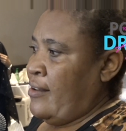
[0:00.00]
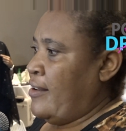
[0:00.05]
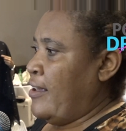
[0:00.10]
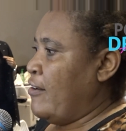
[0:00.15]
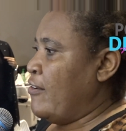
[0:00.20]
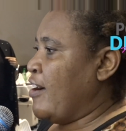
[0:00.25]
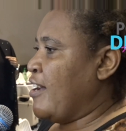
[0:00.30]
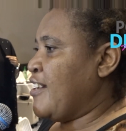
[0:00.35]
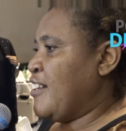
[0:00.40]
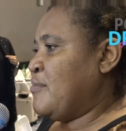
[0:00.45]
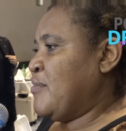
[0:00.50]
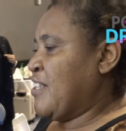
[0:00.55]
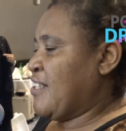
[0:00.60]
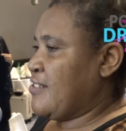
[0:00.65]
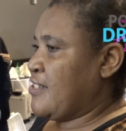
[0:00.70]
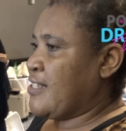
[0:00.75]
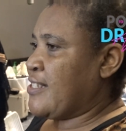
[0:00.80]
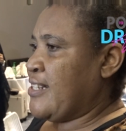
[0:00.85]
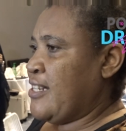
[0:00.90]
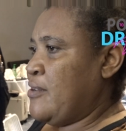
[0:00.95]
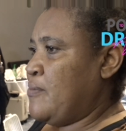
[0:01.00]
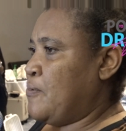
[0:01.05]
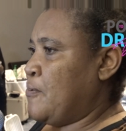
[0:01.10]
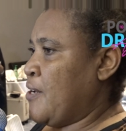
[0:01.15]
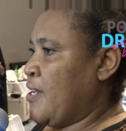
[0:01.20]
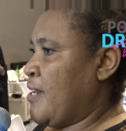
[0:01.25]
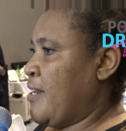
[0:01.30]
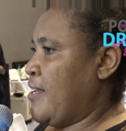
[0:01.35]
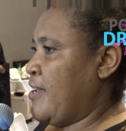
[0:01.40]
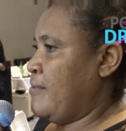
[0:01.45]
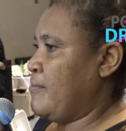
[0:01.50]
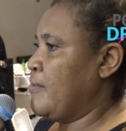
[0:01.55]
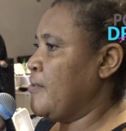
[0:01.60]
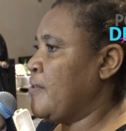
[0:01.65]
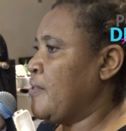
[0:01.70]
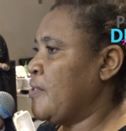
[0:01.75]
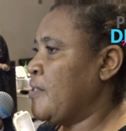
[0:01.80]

they wanted me to sleep with them.